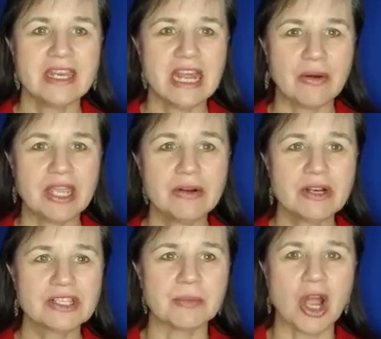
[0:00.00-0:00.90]
Now, here are
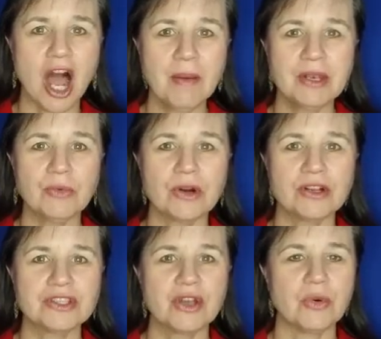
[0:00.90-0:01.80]
some common
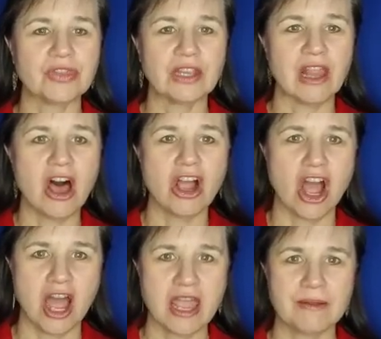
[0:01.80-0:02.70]
words with the long
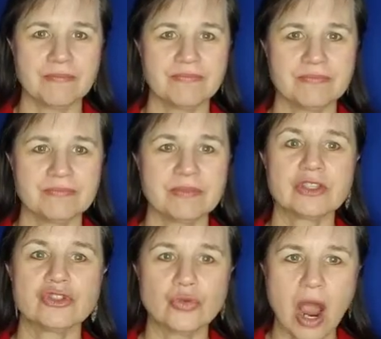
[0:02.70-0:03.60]
I
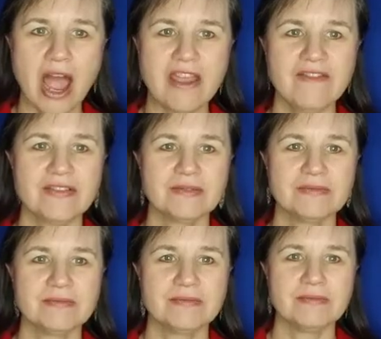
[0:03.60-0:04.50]
drive,
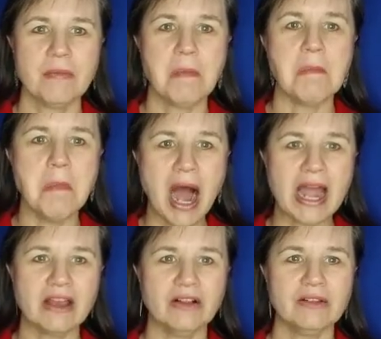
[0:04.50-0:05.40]

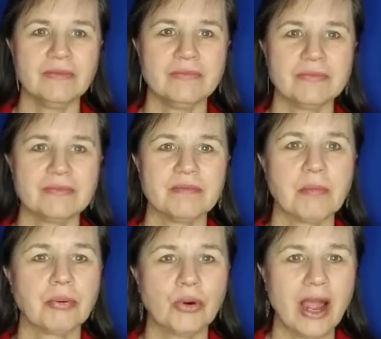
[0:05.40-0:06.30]
mile,
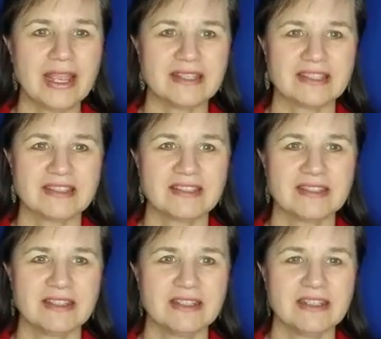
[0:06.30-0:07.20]
price,
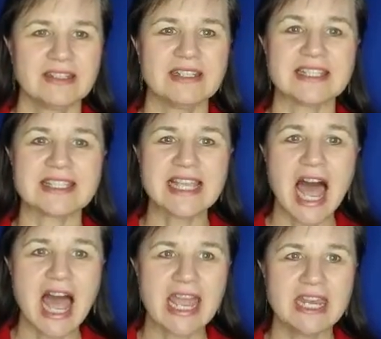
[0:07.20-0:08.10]

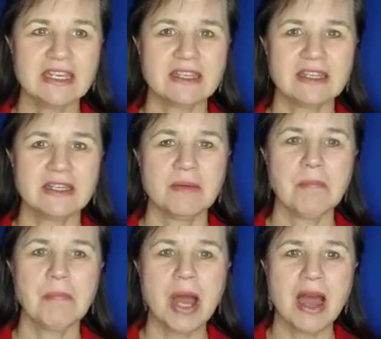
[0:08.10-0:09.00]
decide,
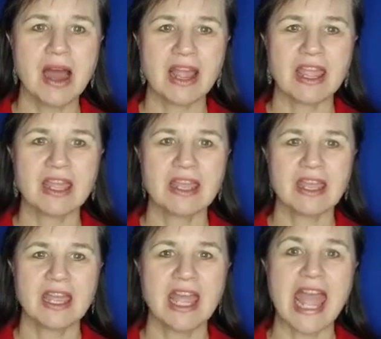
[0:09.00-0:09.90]
pie,
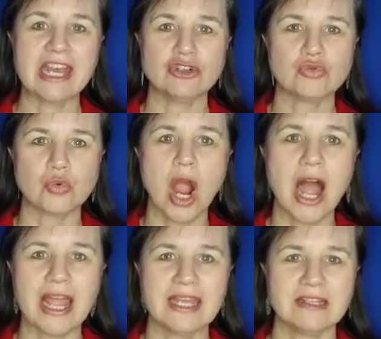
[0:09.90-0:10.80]
and
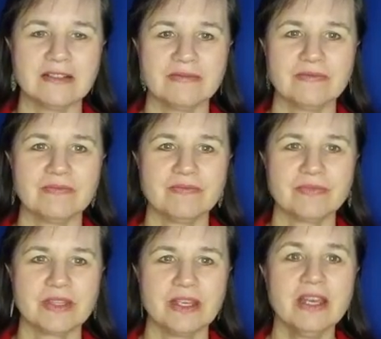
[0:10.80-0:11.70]
dried.
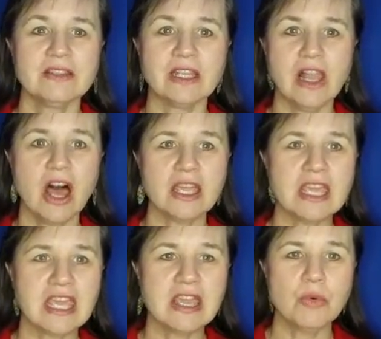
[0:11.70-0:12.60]
The long E
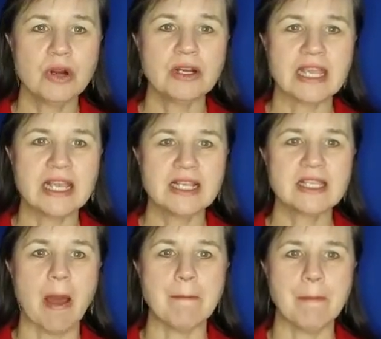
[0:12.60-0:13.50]
keyword is
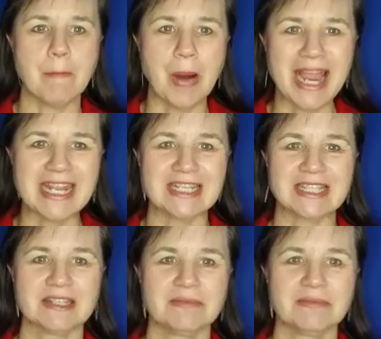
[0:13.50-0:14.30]
bite.